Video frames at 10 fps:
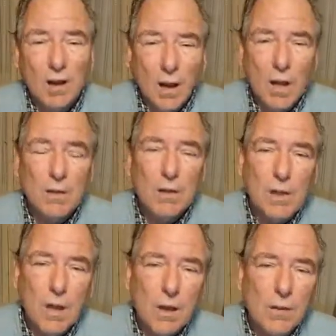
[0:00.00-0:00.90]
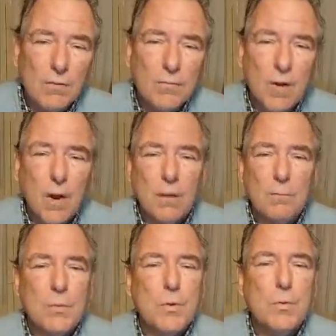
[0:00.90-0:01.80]
on love, on
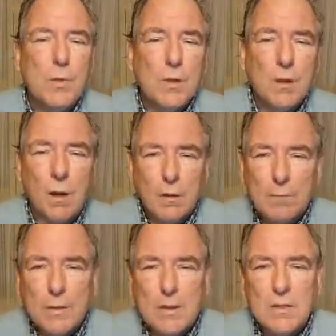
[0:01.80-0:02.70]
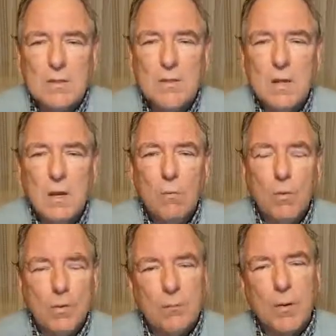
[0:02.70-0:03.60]
beauty, on peace
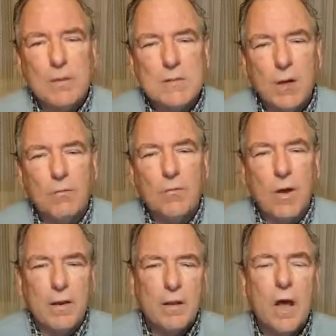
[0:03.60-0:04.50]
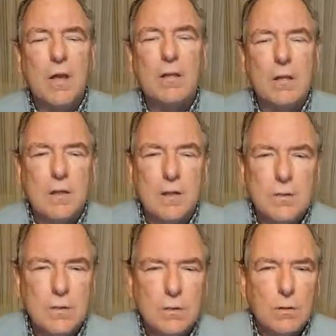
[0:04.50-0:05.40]
within myself, on
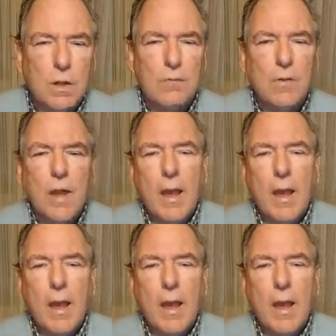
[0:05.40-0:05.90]
unconditional love.